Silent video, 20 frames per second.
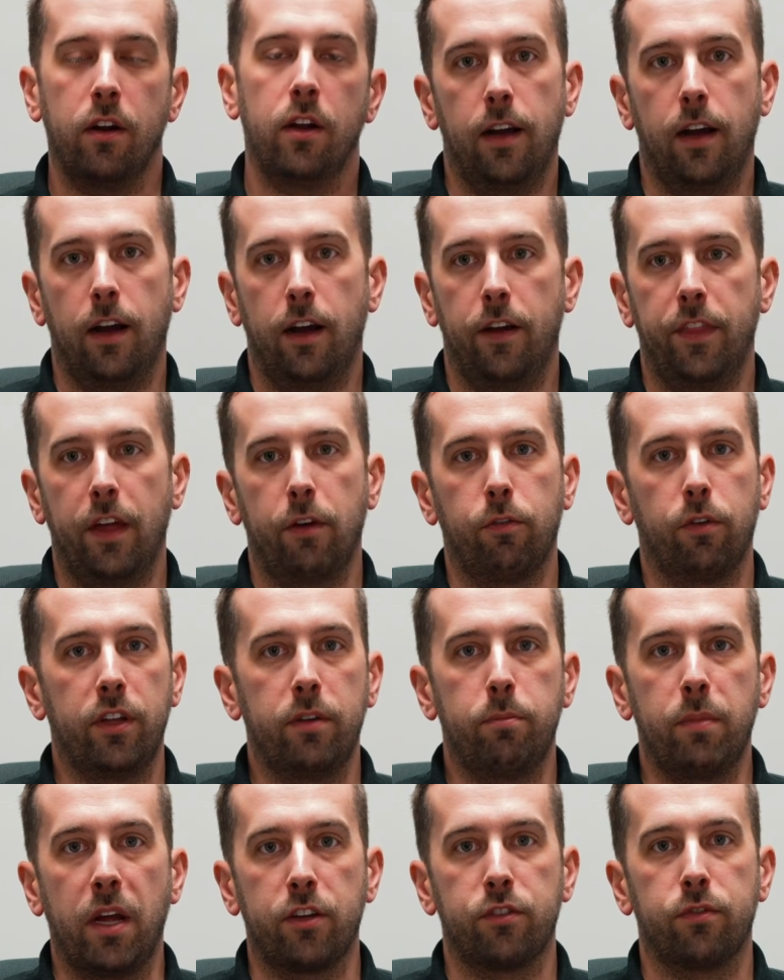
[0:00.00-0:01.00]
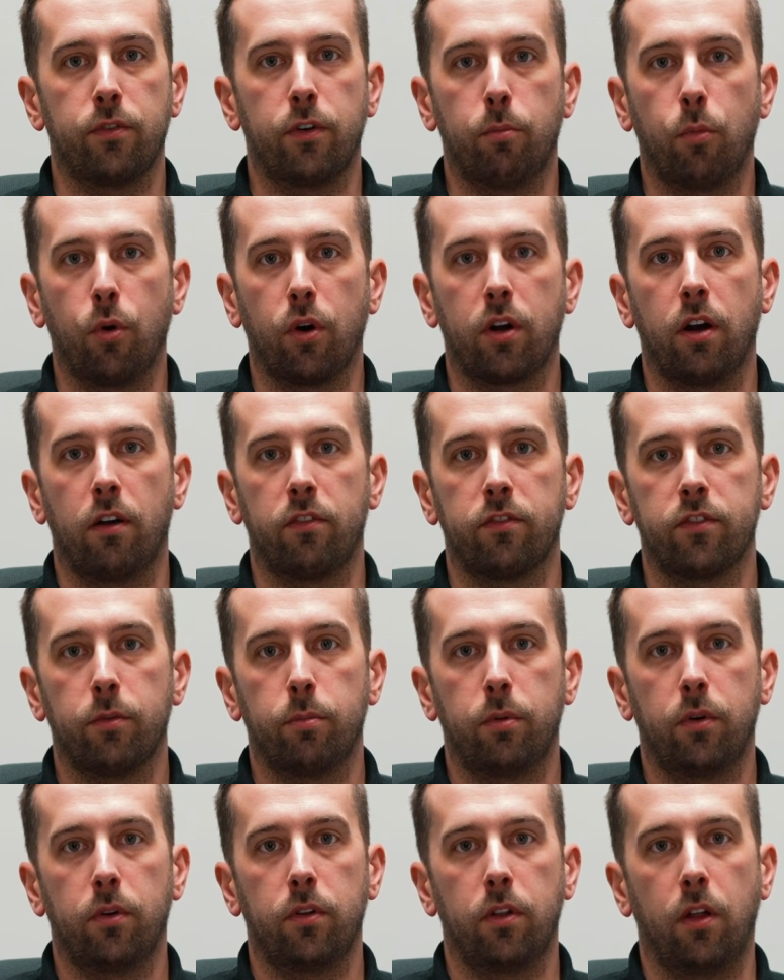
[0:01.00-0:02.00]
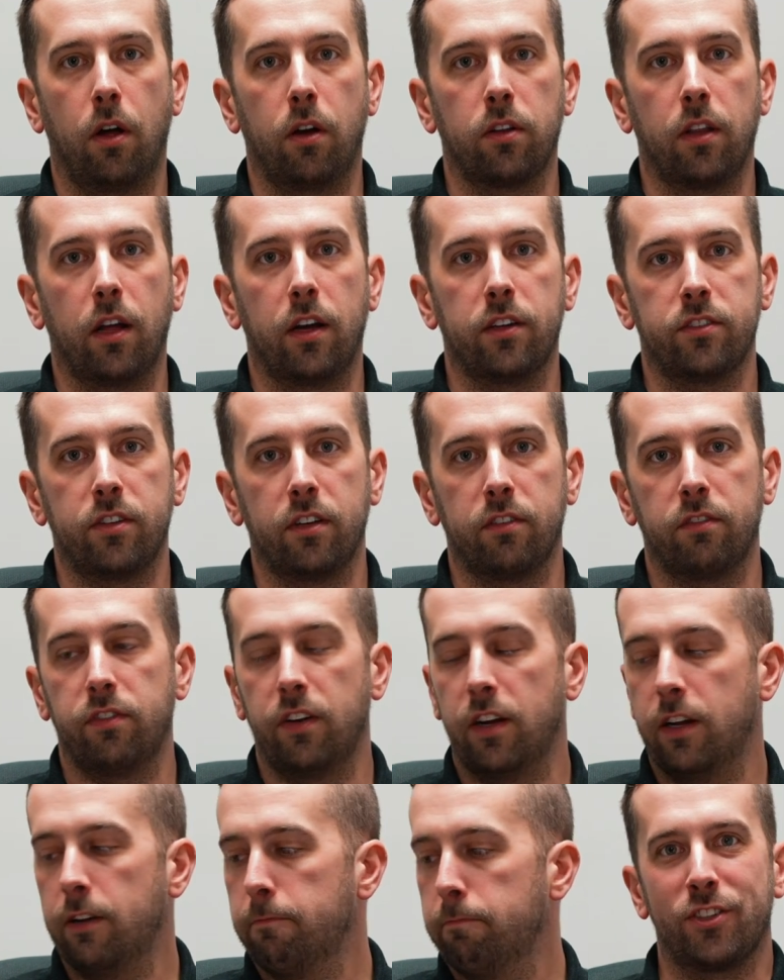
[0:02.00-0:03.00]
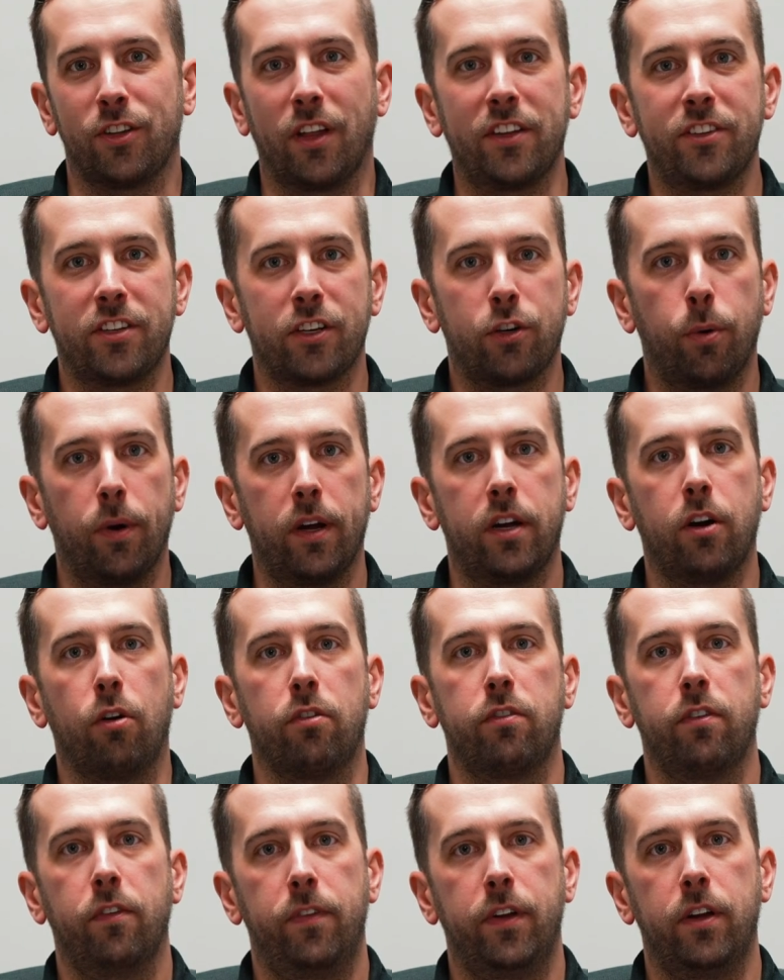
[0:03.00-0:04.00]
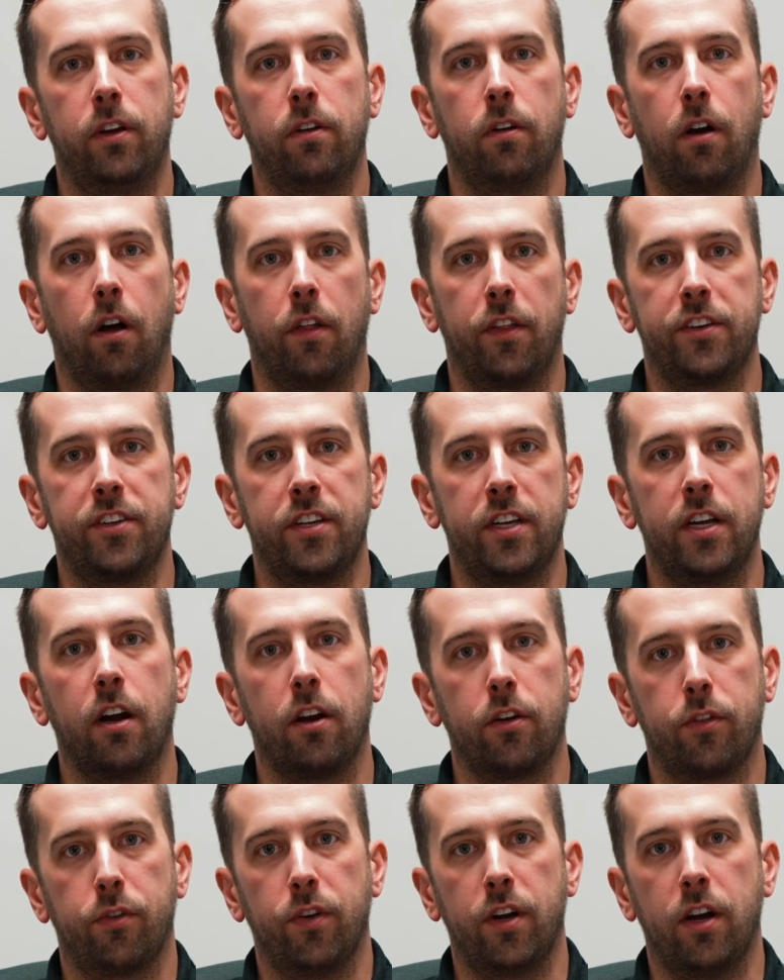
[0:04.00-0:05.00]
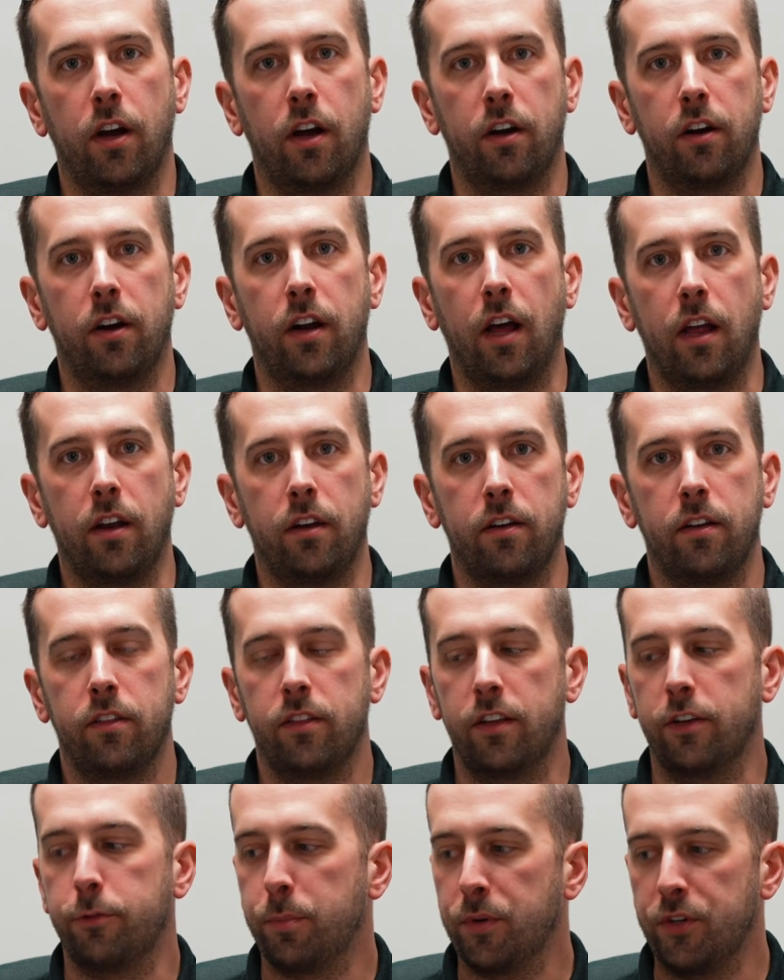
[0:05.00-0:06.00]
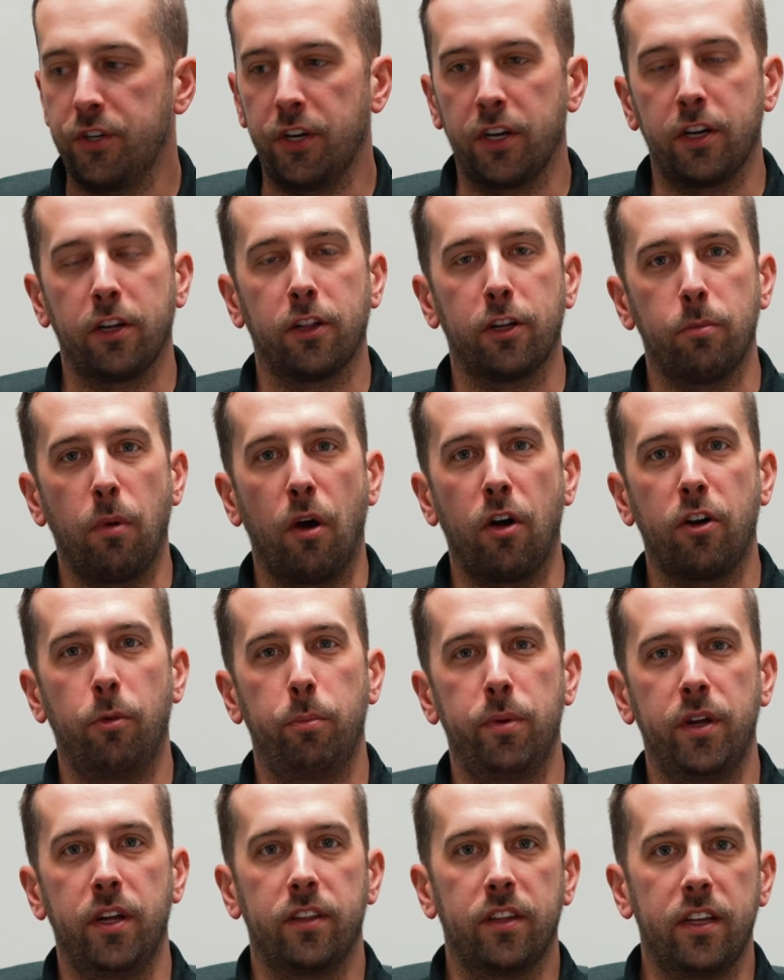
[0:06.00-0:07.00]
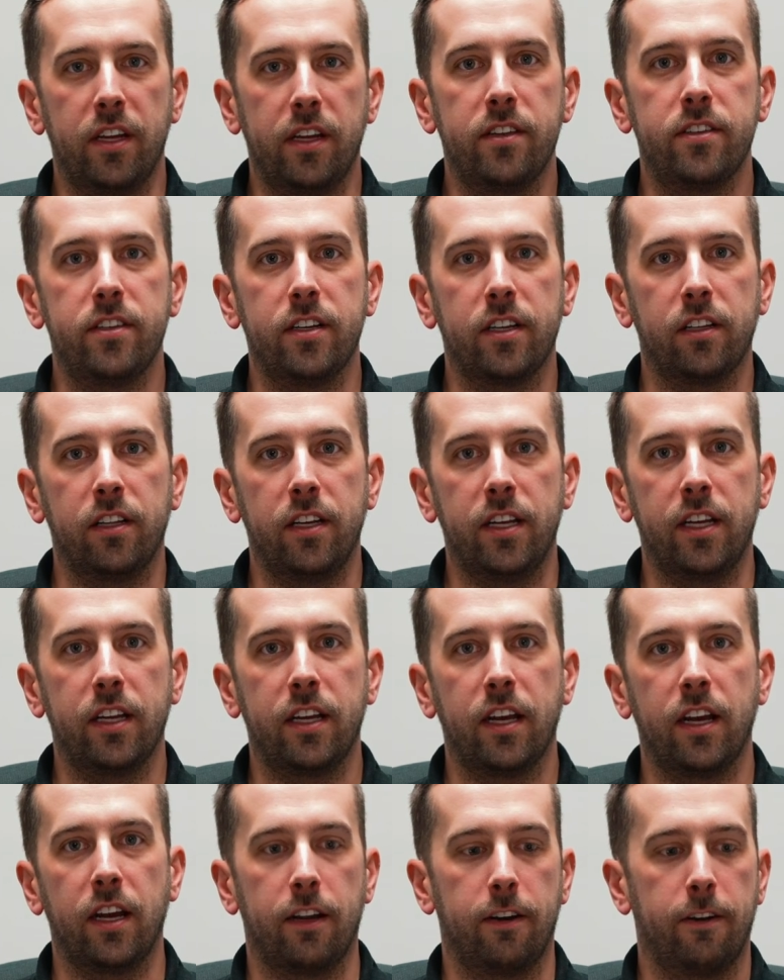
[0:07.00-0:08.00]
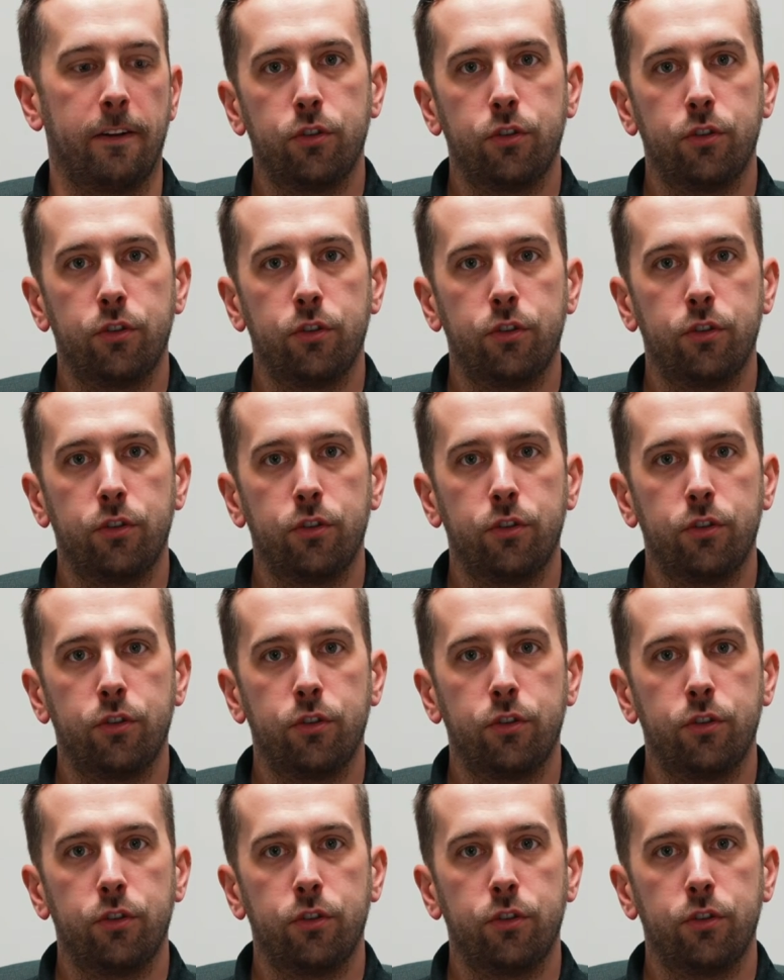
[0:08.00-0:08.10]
Uh, and that really makes for a more comfortable, long-lasting fit. So that's a quick overview on the TR300N, this particular model being the Easy Clean Kit.